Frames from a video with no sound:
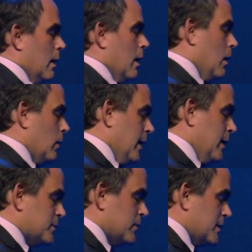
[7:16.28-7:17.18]
Okay,
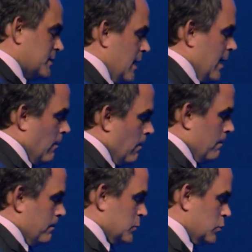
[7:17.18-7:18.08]
so that's now.
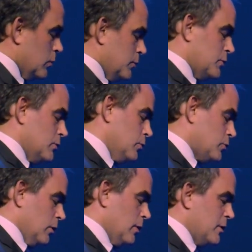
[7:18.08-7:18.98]
Tools, you
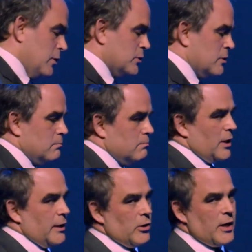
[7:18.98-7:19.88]
should learn to use them,
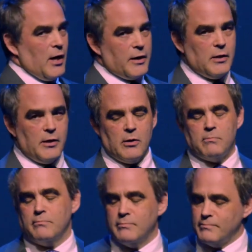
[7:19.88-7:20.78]
like your
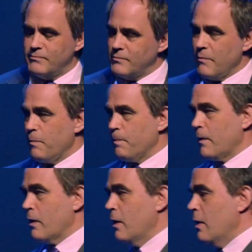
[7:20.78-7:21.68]
calculator.
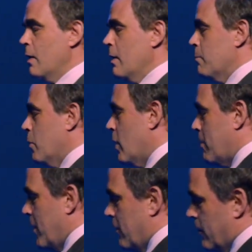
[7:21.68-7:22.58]
But what
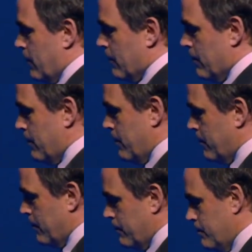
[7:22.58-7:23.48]
about
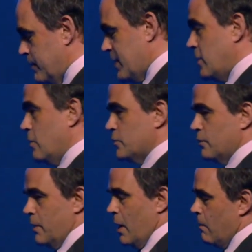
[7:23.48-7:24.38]
10 years
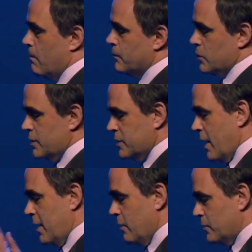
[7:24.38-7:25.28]
from now? So this guy
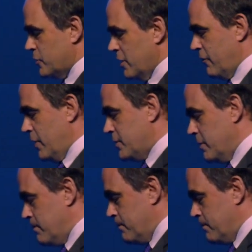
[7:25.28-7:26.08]
here is Jeff Hinton.